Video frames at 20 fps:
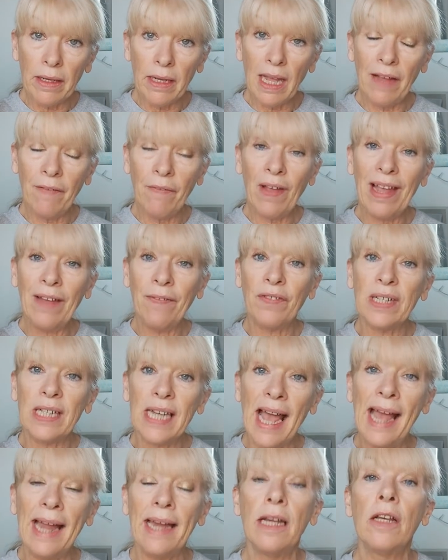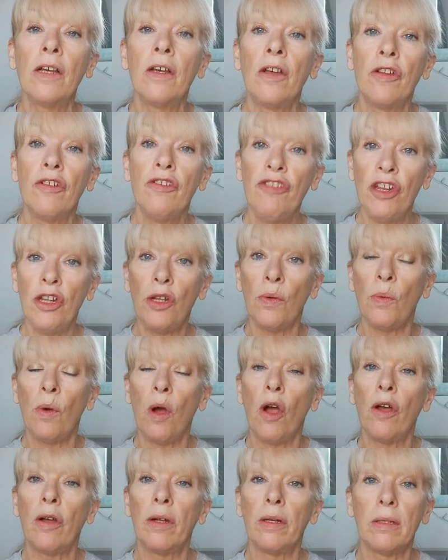if 10
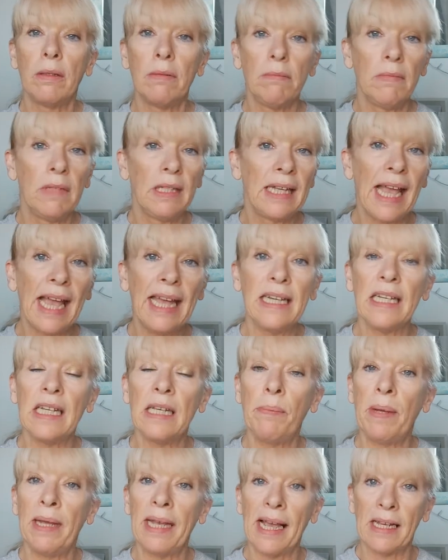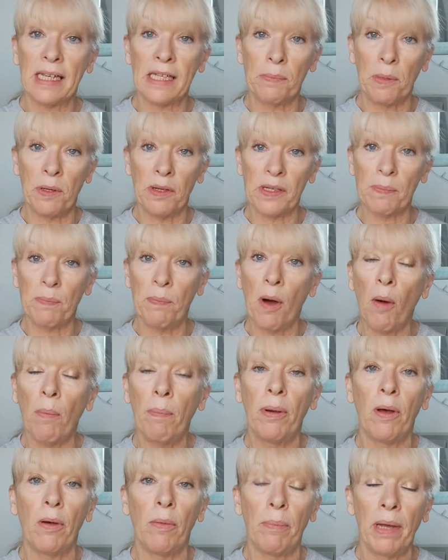new KDP experts
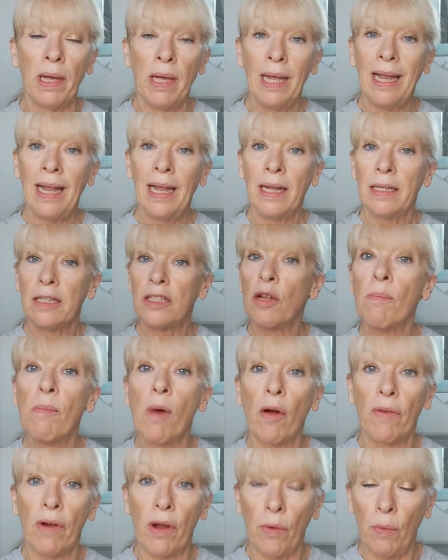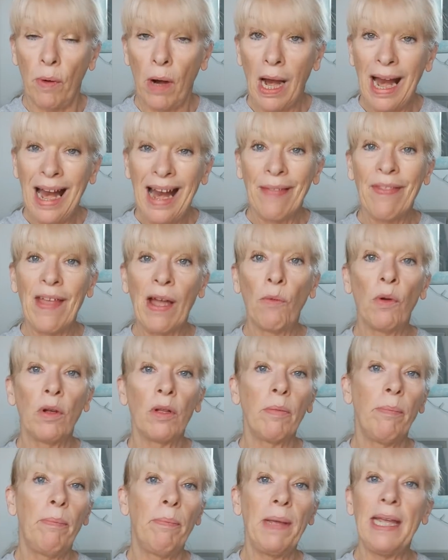pop up tomorrow, there
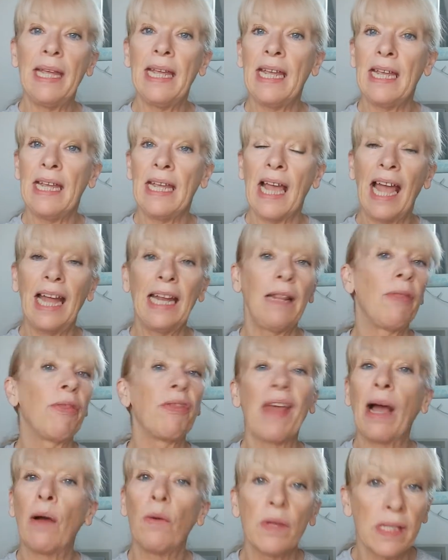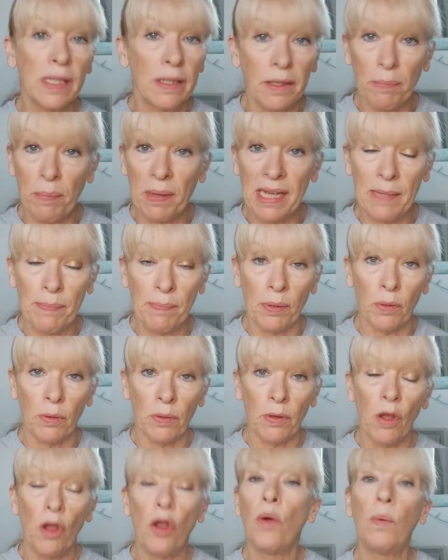will be 1,000
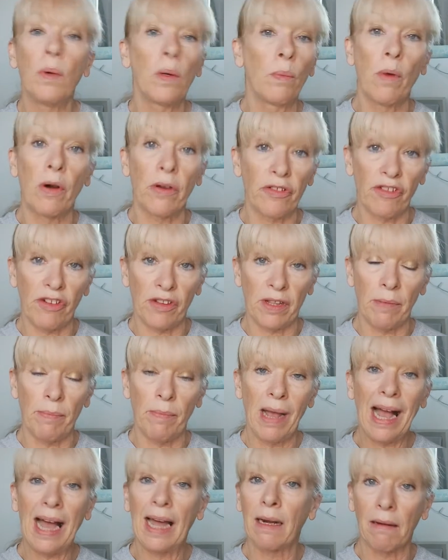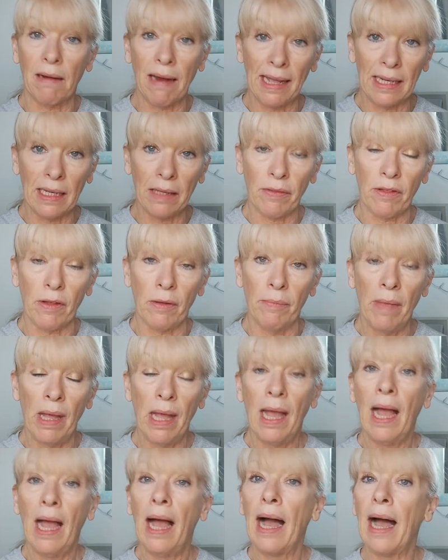people who will watch them and like them
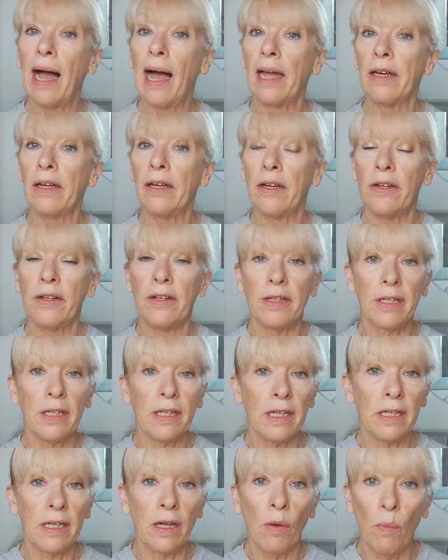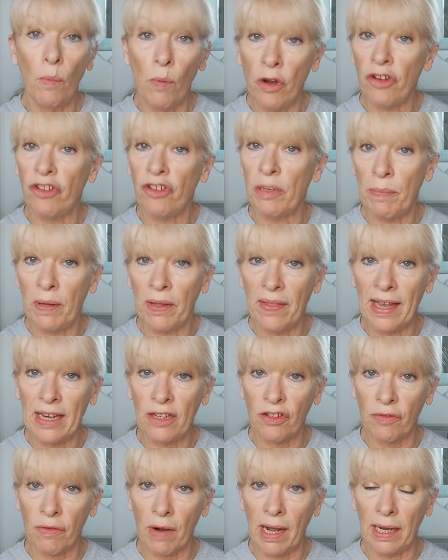and, you know, worship at their
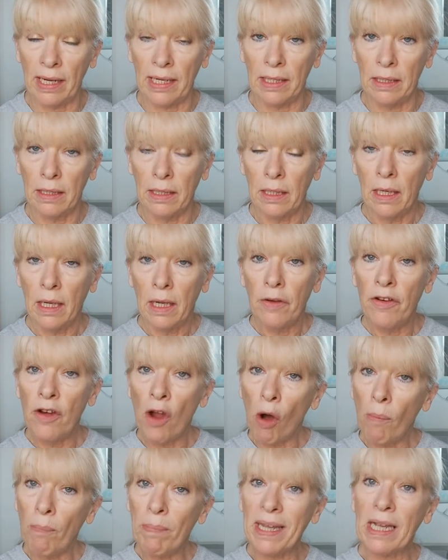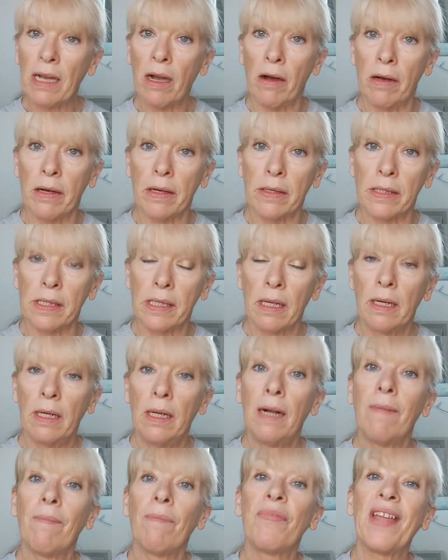shrine. Not because
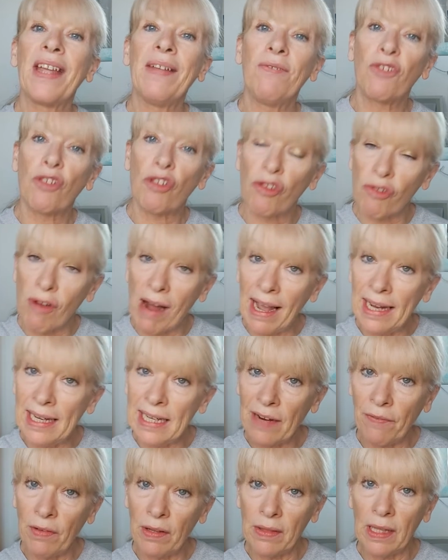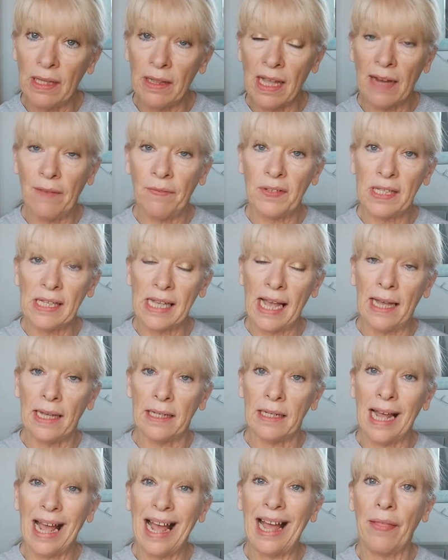they've tried everything they've
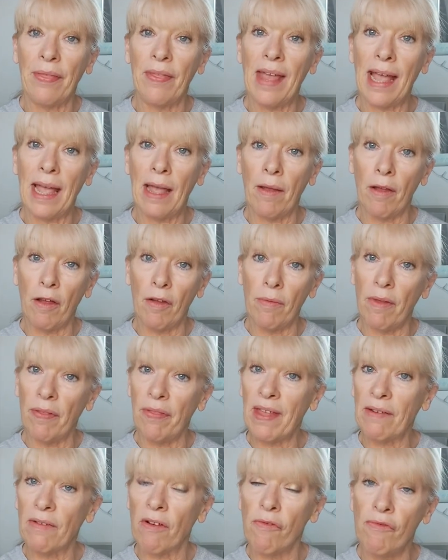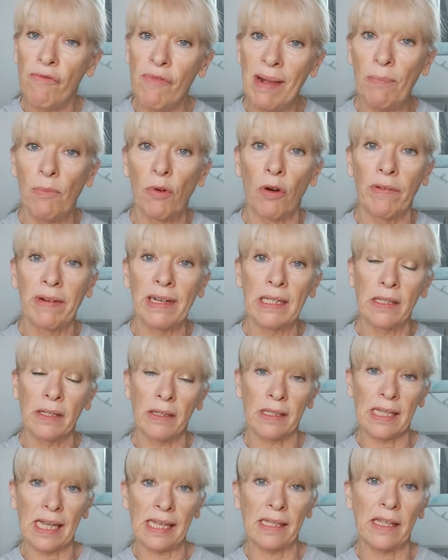said and they're a rip-roaring
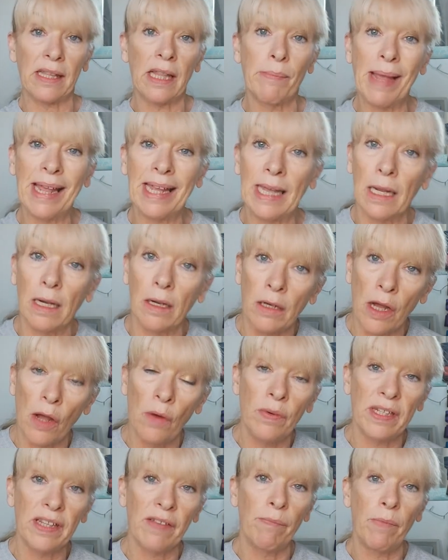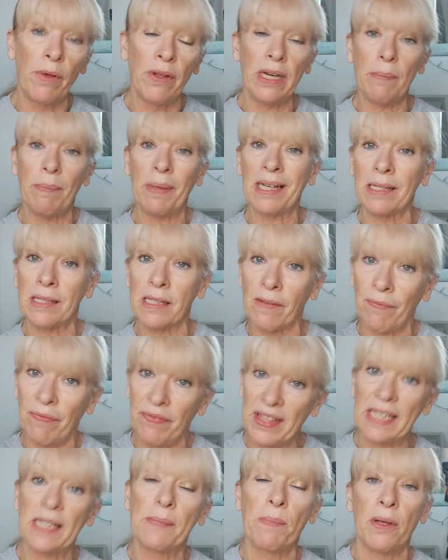success and they're making loads of money because of
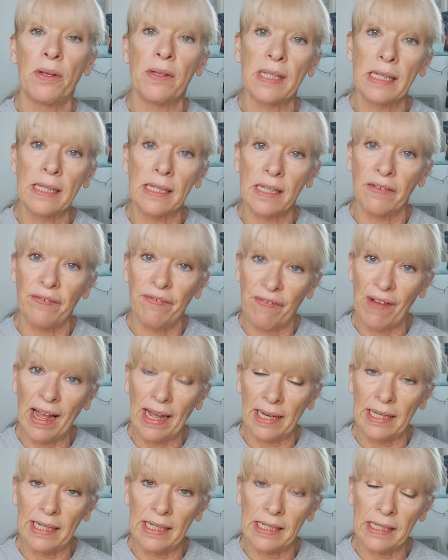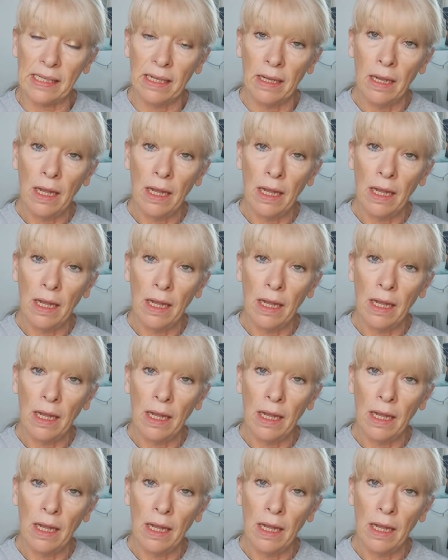this person's advice.